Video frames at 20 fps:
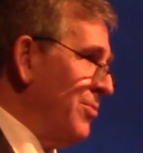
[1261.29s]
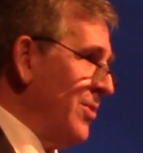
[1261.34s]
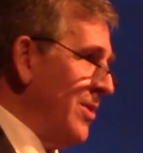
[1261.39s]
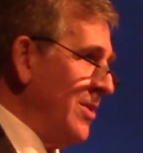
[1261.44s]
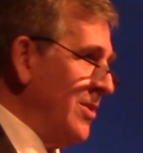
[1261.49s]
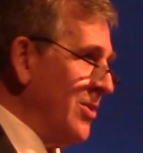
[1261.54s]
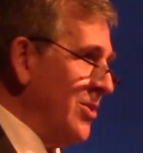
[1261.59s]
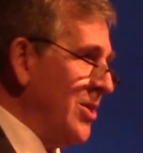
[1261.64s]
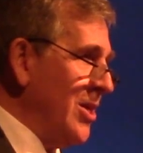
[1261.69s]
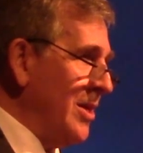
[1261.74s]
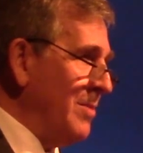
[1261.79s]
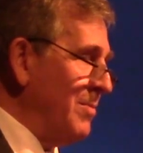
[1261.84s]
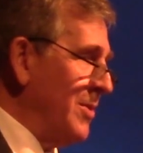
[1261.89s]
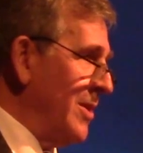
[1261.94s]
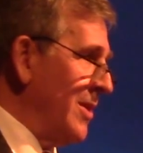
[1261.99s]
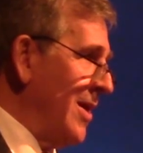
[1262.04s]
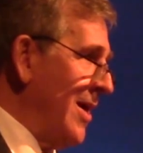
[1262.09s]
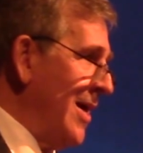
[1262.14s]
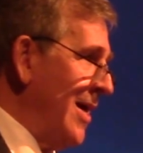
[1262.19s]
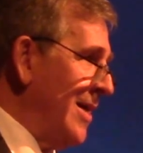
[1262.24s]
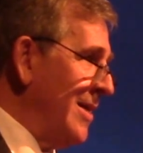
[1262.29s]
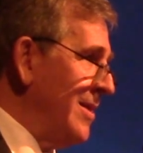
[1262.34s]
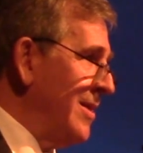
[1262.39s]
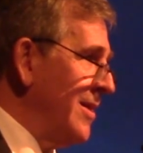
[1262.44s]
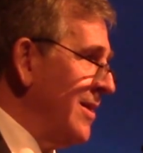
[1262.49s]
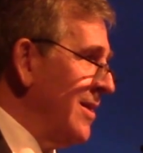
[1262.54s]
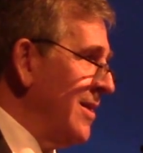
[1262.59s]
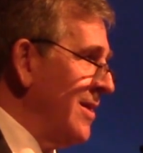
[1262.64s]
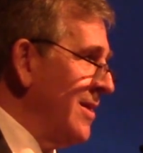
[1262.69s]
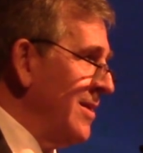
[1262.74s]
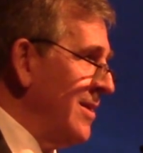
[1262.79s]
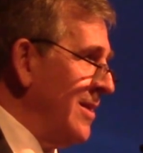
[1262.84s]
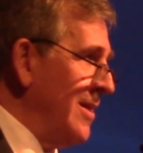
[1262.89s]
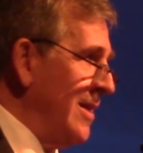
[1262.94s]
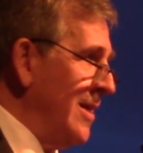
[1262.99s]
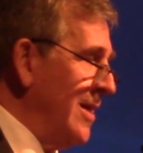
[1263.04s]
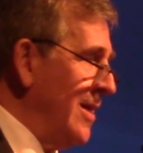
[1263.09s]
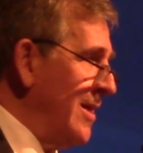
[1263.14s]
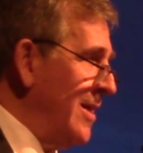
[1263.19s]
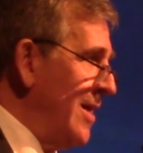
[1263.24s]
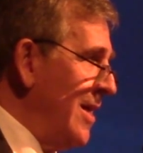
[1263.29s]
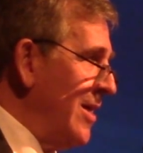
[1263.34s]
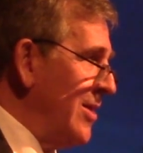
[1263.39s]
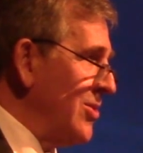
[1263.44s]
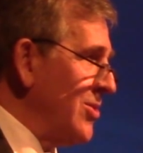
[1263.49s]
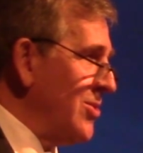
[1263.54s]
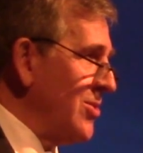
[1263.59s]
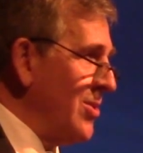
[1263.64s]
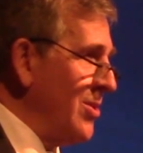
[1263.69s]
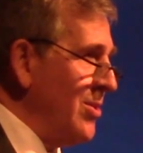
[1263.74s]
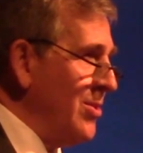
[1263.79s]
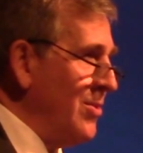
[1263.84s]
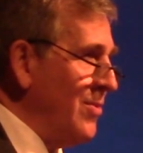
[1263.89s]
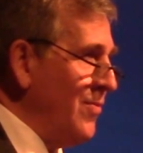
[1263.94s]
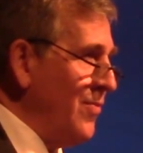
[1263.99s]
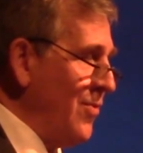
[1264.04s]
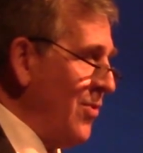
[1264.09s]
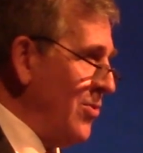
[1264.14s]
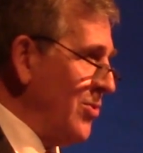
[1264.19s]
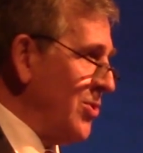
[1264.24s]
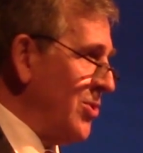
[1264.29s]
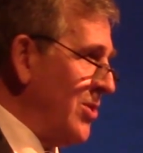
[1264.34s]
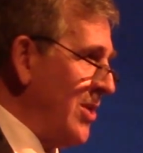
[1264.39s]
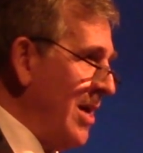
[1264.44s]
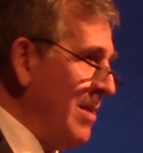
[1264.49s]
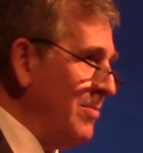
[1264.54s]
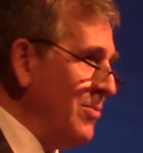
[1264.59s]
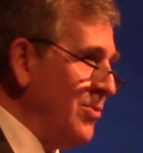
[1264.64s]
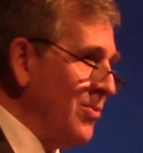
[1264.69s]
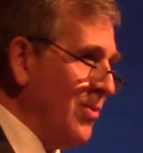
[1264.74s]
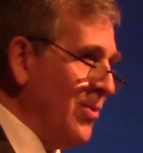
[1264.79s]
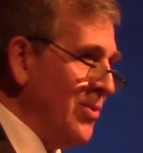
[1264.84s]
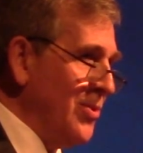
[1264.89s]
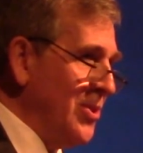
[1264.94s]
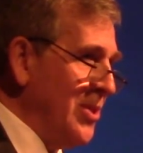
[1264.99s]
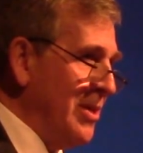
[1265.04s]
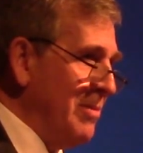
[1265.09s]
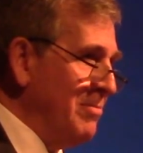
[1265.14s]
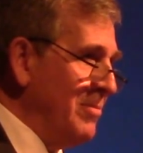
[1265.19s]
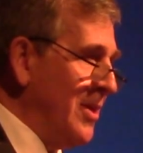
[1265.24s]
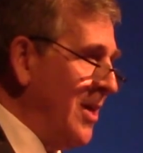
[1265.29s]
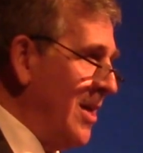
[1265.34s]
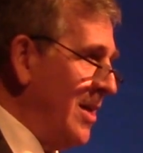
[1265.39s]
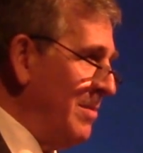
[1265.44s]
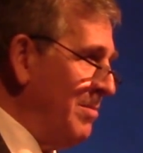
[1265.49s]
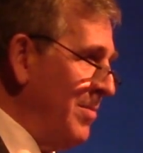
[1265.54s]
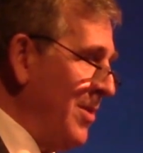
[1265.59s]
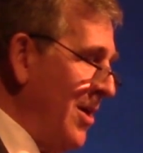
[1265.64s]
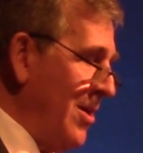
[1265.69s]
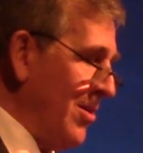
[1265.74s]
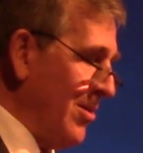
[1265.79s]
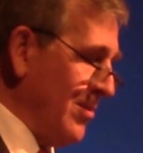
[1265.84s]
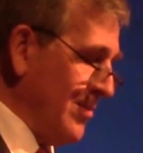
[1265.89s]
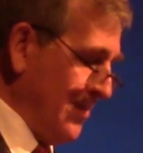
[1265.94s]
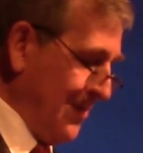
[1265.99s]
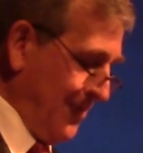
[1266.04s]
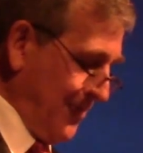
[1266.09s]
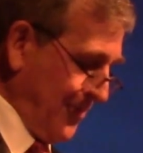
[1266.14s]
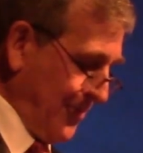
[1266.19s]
putting this Hickman line in as the first step towards him getting better.